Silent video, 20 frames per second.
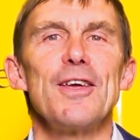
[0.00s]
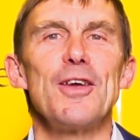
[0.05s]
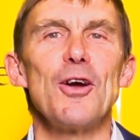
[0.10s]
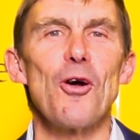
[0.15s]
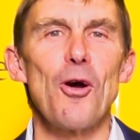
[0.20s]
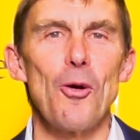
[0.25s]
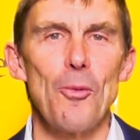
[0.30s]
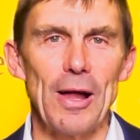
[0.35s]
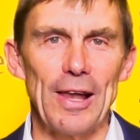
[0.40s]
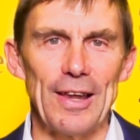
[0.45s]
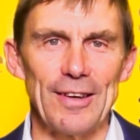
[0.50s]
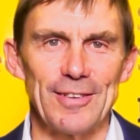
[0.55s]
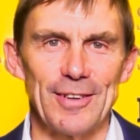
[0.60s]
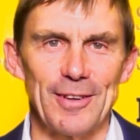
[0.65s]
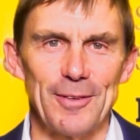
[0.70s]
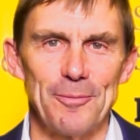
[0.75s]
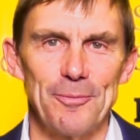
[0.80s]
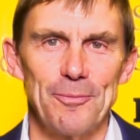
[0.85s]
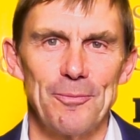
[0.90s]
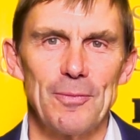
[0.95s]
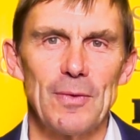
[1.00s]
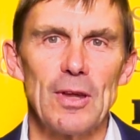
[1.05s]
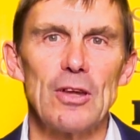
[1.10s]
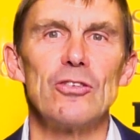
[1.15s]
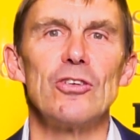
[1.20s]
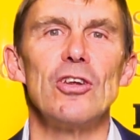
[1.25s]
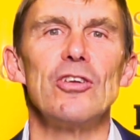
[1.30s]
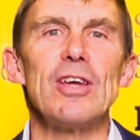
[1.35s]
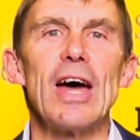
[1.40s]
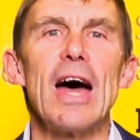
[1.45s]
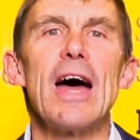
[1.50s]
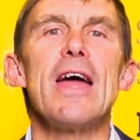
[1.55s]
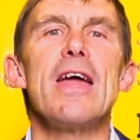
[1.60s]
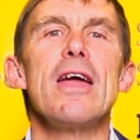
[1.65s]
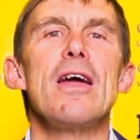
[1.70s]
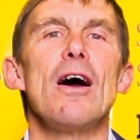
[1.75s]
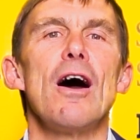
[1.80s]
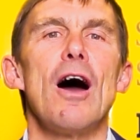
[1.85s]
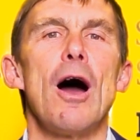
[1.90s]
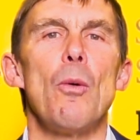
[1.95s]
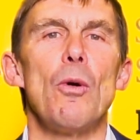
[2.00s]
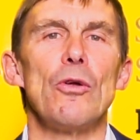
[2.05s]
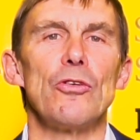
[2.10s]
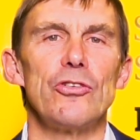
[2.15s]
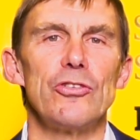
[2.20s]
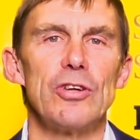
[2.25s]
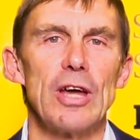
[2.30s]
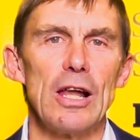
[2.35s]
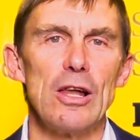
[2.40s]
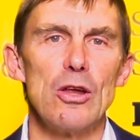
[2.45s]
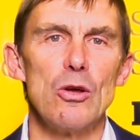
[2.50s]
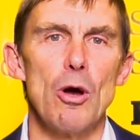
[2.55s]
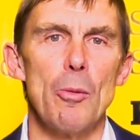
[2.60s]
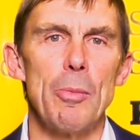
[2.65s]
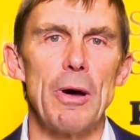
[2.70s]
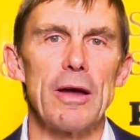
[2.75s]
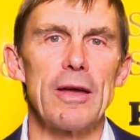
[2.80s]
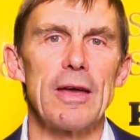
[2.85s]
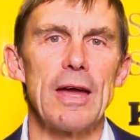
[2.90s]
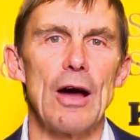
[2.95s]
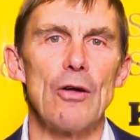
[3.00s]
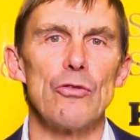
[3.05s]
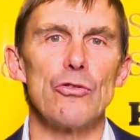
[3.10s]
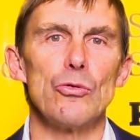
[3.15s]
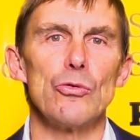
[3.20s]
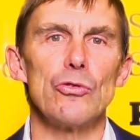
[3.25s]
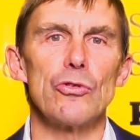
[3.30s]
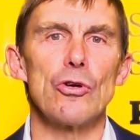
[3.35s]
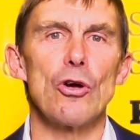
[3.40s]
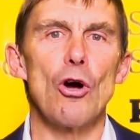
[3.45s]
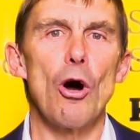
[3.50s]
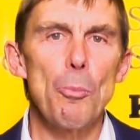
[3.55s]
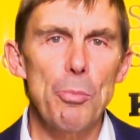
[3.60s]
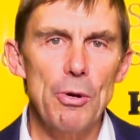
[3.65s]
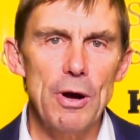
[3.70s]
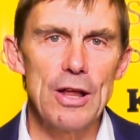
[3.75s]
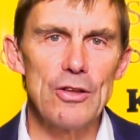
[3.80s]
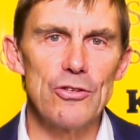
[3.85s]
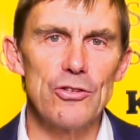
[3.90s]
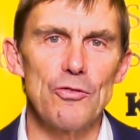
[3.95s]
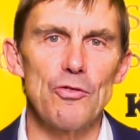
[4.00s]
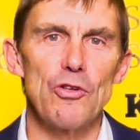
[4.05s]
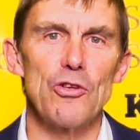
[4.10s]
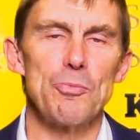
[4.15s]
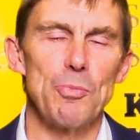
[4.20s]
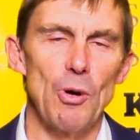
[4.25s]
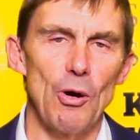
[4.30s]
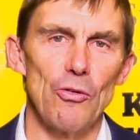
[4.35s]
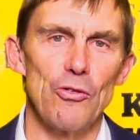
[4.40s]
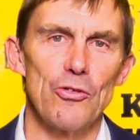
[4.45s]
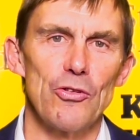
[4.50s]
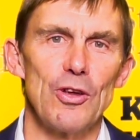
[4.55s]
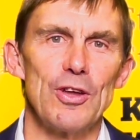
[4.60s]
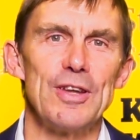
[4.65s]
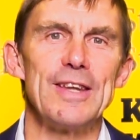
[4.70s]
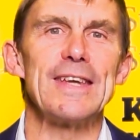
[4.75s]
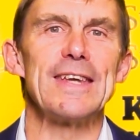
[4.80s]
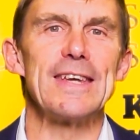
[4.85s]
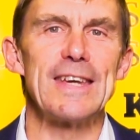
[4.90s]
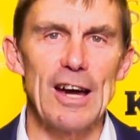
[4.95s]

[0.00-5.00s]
Kia ora Wellington. Today I want to tell you about Council's comprehensive response to